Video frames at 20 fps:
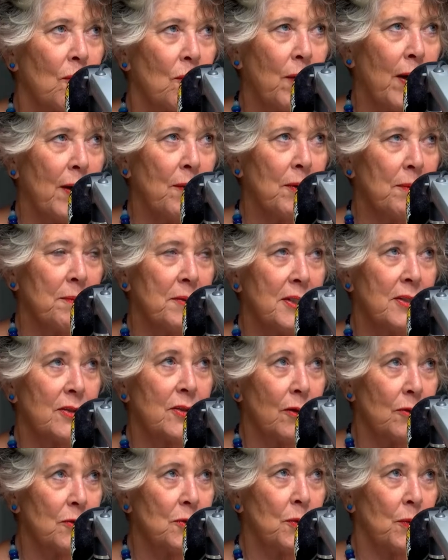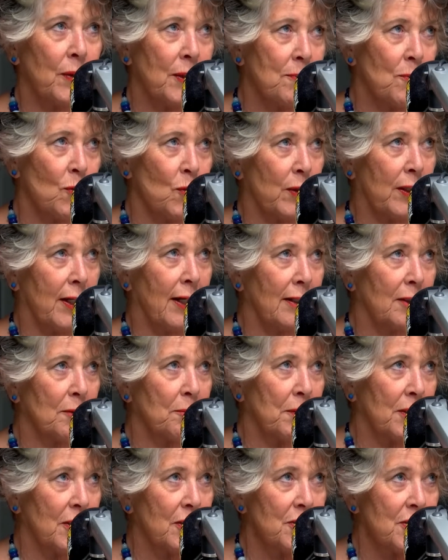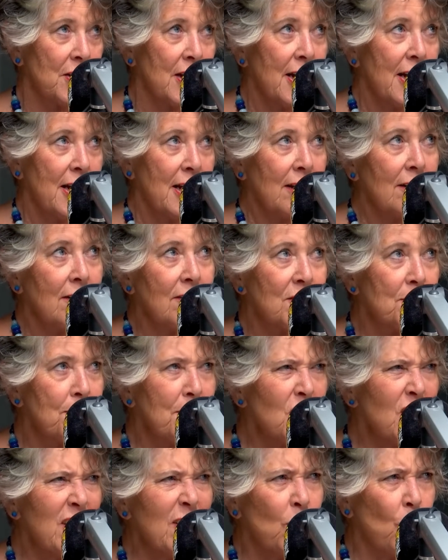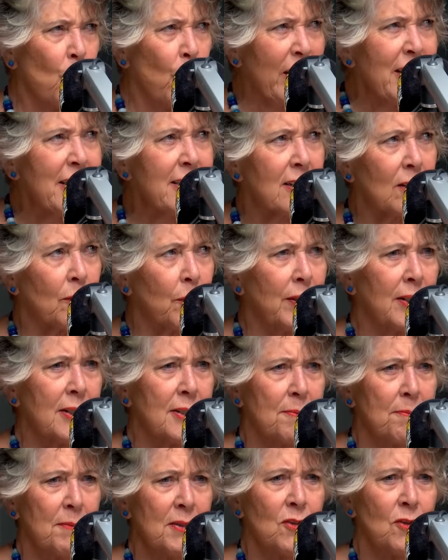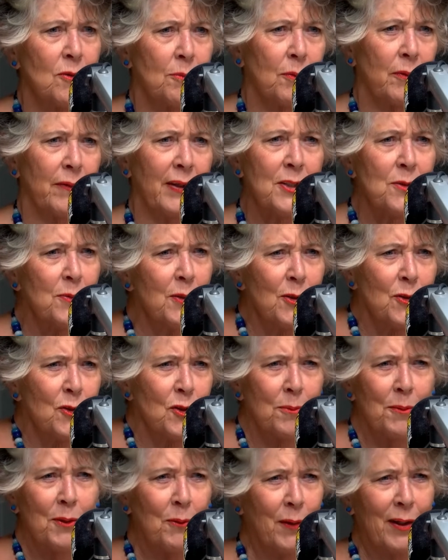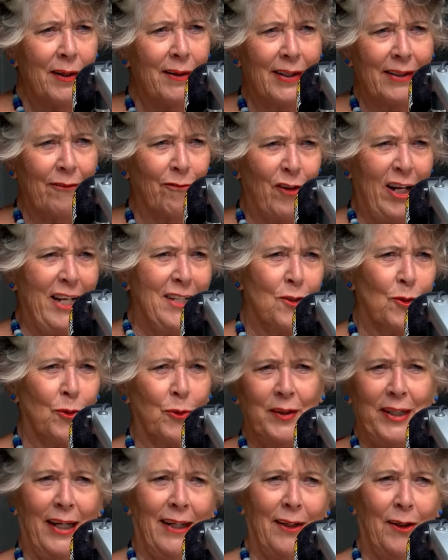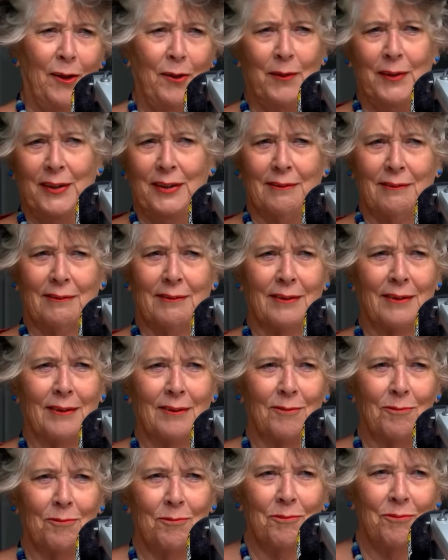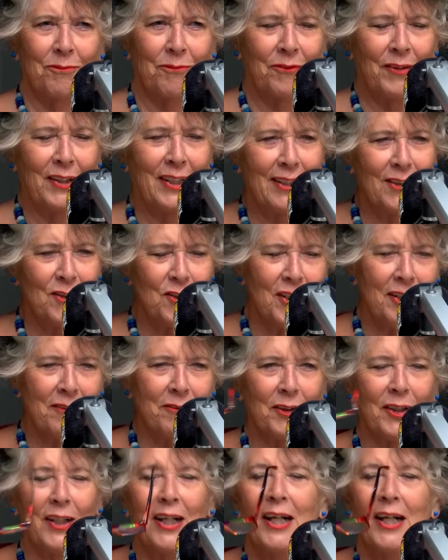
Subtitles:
why women don't wear more colour because, especially in winter when it's miserable, that's when you should be wearing red or yellow and, feeling cheerful.